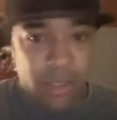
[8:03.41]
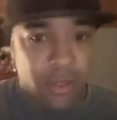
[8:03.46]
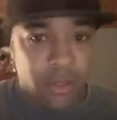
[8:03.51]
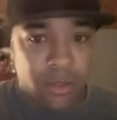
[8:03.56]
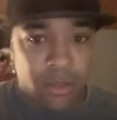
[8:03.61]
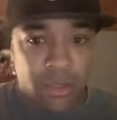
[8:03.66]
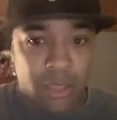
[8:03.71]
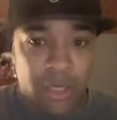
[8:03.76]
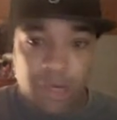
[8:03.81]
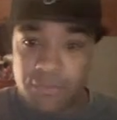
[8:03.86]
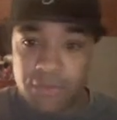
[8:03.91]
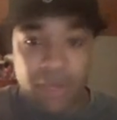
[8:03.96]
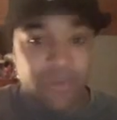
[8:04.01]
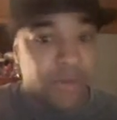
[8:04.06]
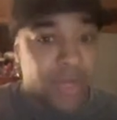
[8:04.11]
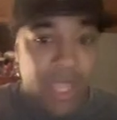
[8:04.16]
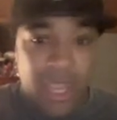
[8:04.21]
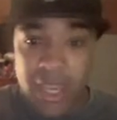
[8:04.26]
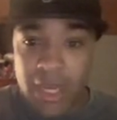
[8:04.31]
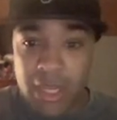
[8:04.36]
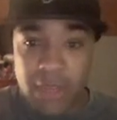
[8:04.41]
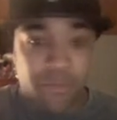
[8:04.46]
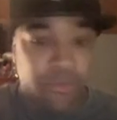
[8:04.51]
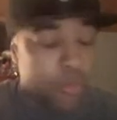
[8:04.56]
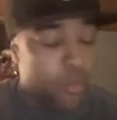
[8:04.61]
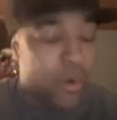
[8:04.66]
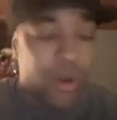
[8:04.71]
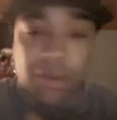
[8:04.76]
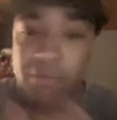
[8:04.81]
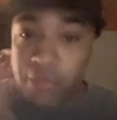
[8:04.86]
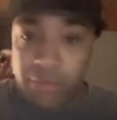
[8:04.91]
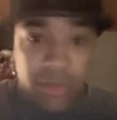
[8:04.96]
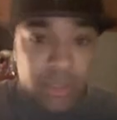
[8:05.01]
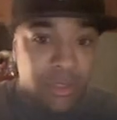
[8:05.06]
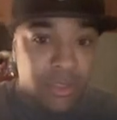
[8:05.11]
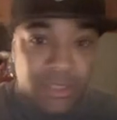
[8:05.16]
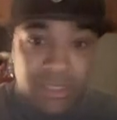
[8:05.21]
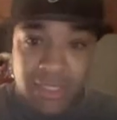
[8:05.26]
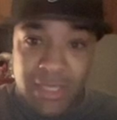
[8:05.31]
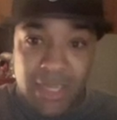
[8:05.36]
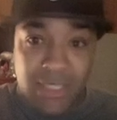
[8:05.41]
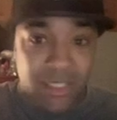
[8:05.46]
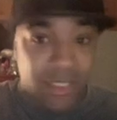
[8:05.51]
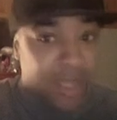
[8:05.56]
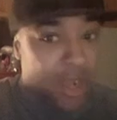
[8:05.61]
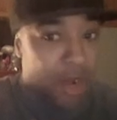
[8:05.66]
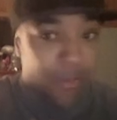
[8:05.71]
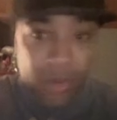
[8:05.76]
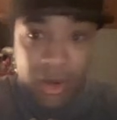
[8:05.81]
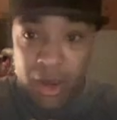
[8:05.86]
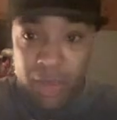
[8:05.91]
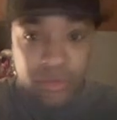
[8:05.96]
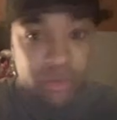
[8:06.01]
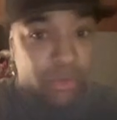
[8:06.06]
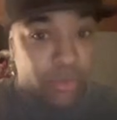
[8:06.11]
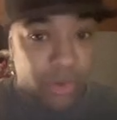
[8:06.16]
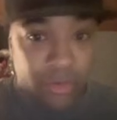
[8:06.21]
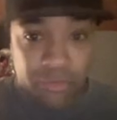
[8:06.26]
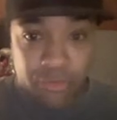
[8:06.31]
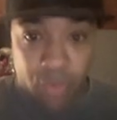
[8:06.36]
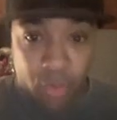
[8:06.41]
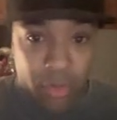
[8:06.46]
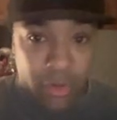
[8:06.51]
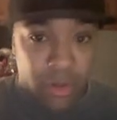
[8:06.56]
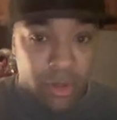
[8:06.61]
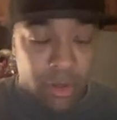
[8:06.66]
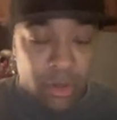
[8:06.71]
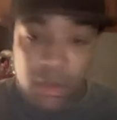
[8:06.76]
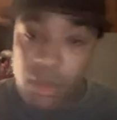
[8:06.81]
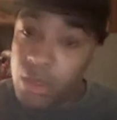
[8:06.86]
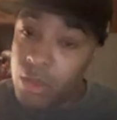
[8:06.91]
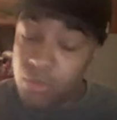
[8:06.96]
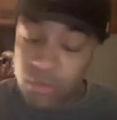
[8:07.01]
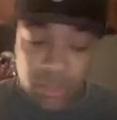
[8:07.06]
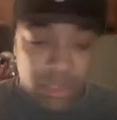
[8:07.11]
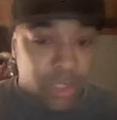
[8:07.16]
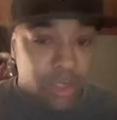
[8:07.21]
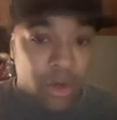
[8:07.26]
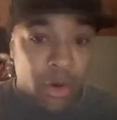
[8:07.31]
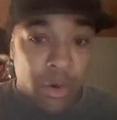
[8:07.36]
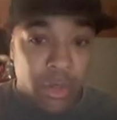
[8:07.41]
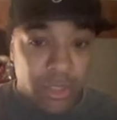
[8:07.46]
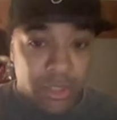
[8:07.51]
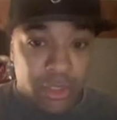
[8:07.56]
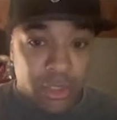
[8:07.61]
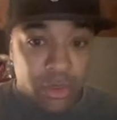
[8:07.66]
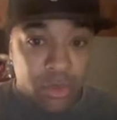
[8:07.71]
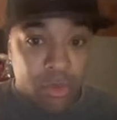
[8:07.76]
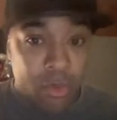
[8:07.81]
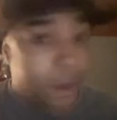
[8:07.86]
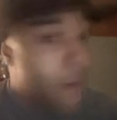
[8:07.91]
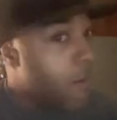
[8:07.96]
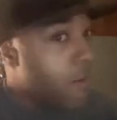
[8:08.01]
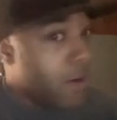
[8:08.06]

And if Devin Haney, for whatever reason, decides to come up to 140, which he can always do,